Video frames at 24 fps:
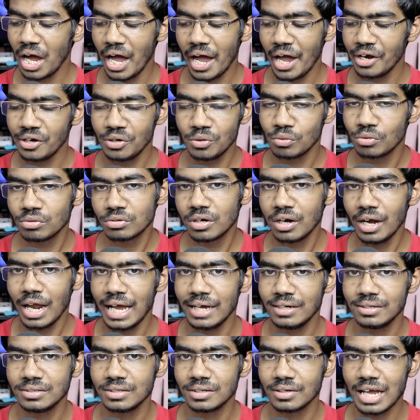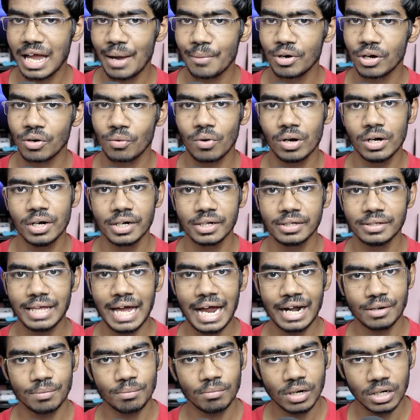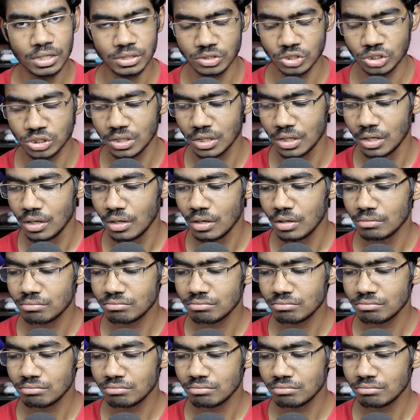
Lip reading: I don't like the camera quality that much.